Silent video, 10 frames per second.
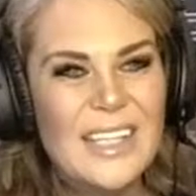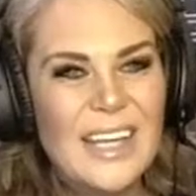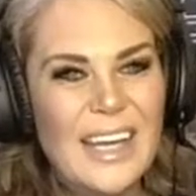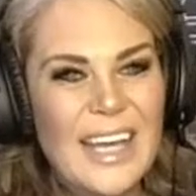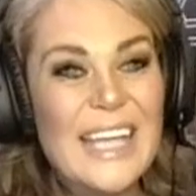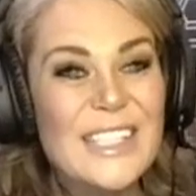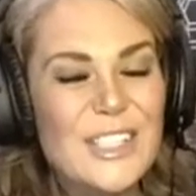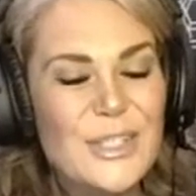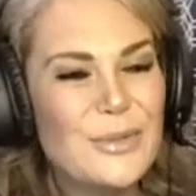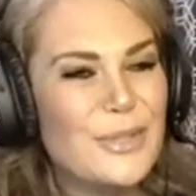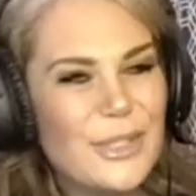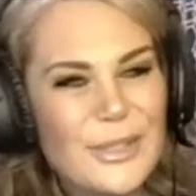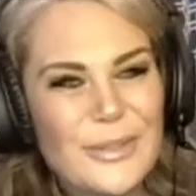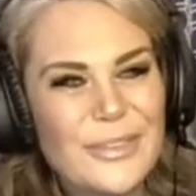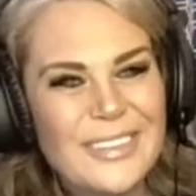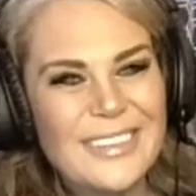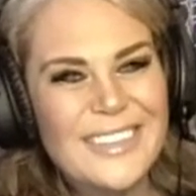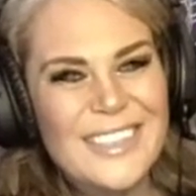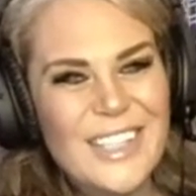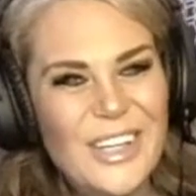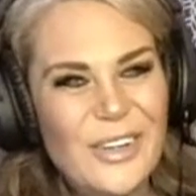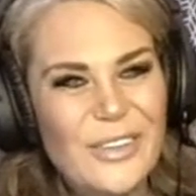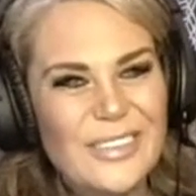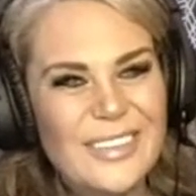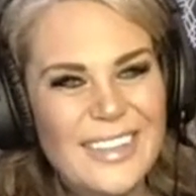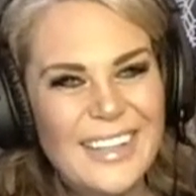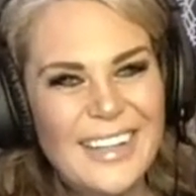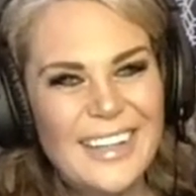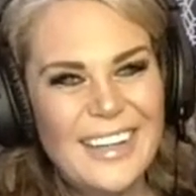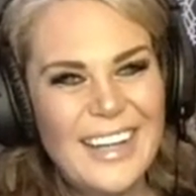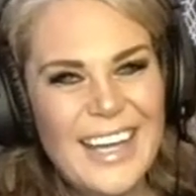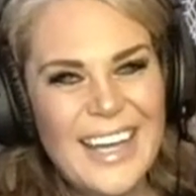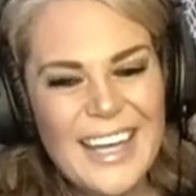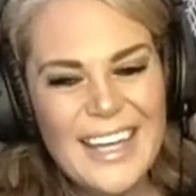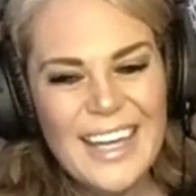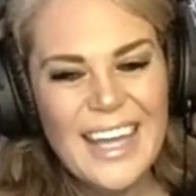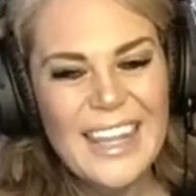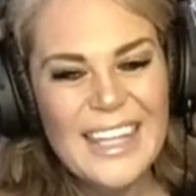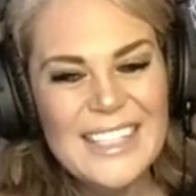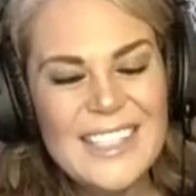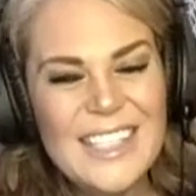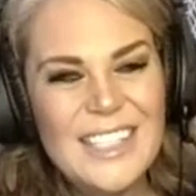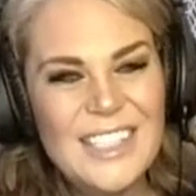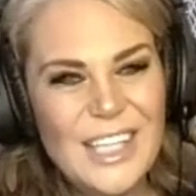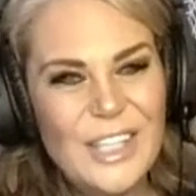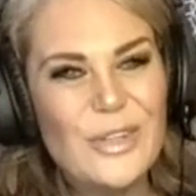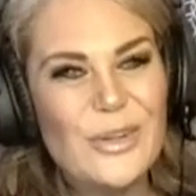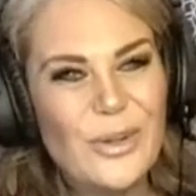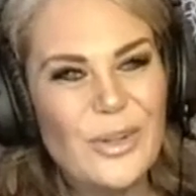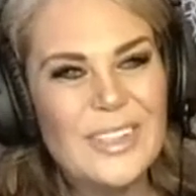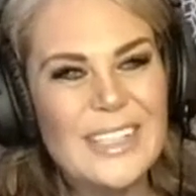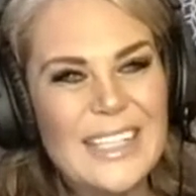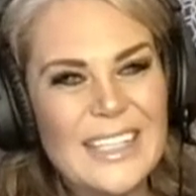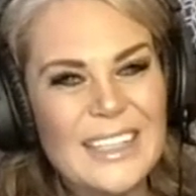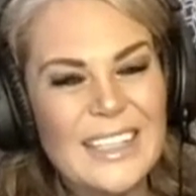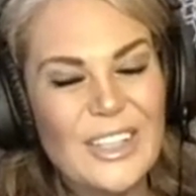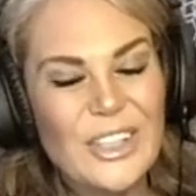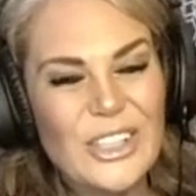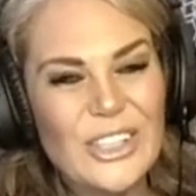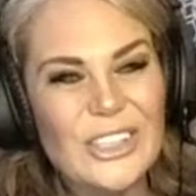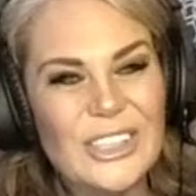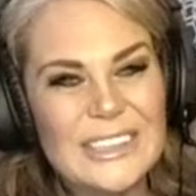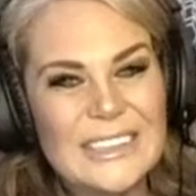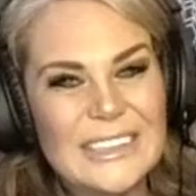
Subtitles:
SUU. So, and then the 16-year-old little girl.